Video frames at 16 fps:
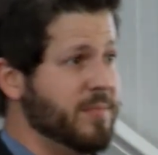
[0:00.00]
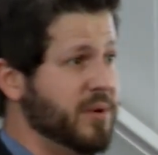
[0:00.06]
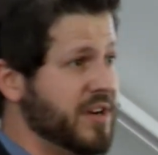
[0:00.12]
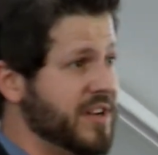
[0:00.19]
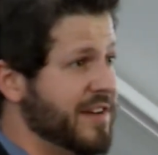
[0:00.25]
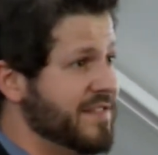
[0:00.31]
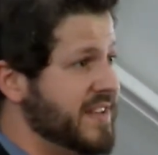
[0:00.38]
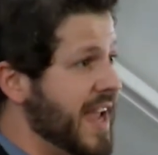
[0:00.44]

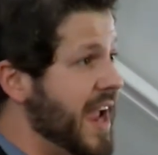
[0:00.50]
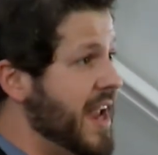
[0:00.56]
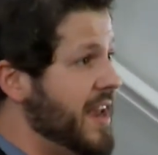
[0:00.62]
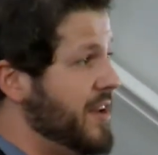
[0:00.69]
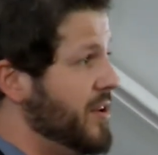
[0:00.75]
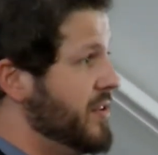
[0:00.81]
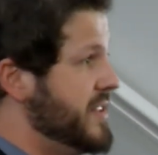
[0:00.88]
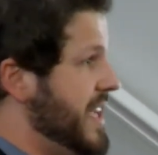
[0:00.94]
book of
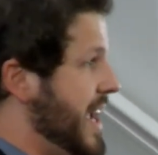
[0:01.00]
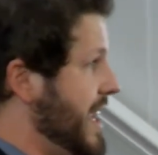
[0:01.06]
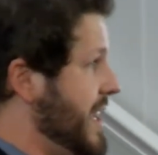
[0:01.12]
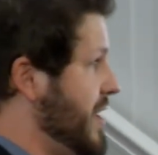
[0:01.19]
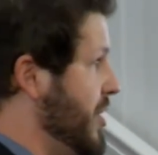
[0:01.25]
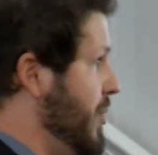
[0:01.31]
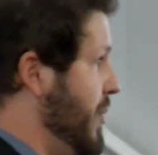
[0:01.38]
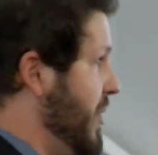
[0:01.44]
Daniel,
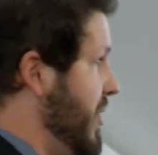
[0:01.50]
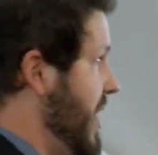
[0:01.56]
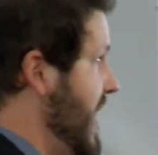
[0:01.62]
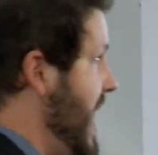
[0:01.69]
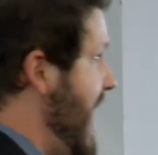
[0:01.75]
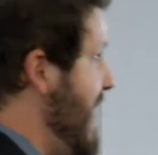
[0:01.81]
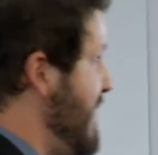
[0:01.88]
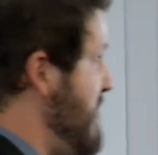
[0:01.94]
Daniel will
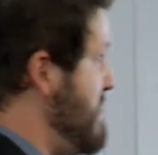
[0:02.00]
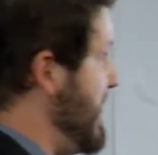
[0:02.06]
have a